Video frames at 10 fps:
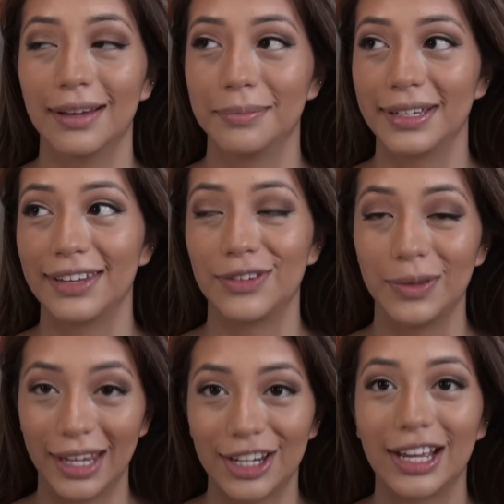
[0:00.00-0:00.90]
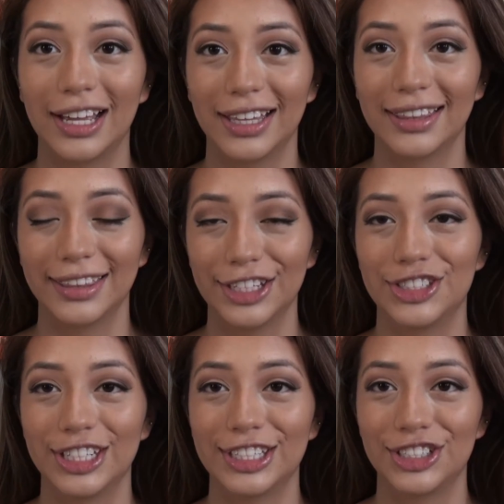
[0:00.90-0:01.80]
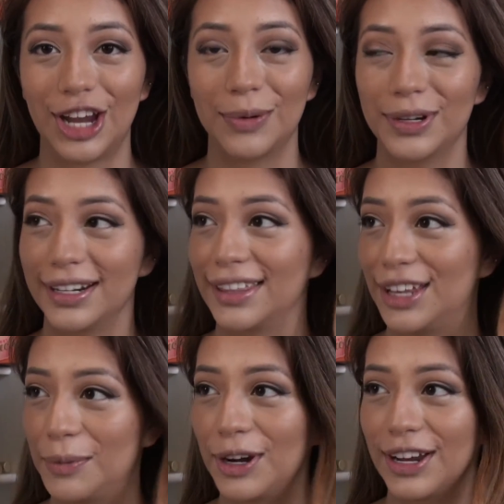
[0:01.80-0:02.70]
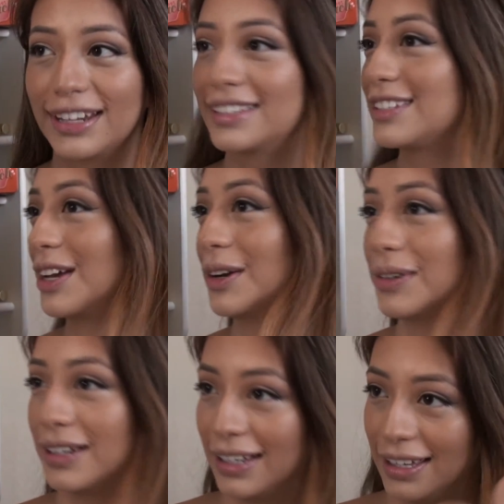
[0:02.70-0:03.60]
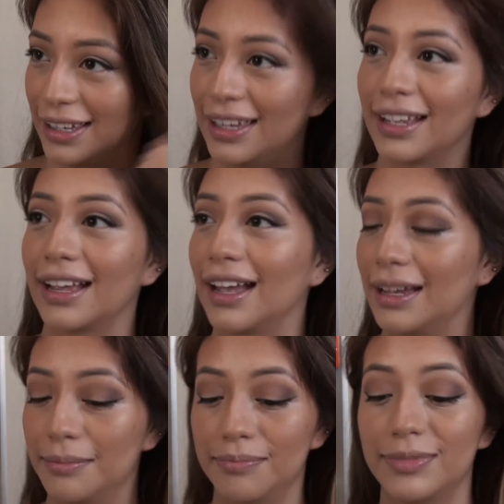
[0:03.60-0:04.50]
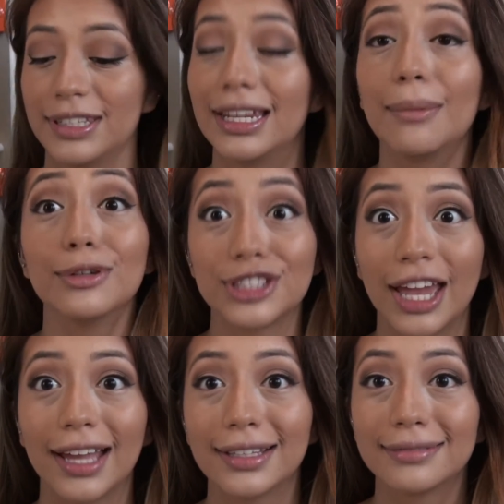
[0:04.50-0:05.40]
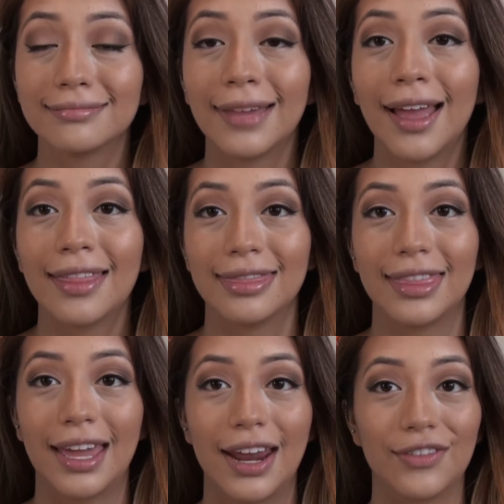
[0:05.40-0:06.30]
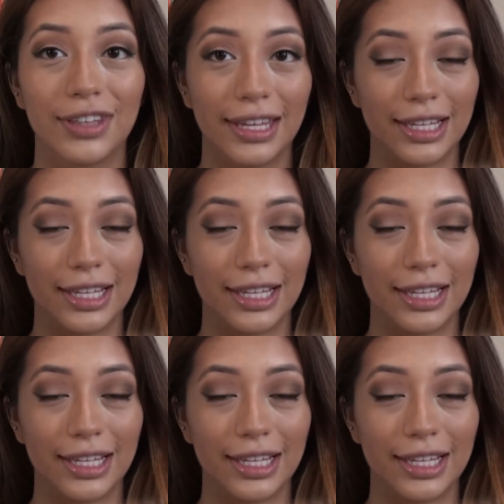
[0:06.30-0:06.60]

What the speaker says: But if you like legit shower in it, then we're good. So double check that everything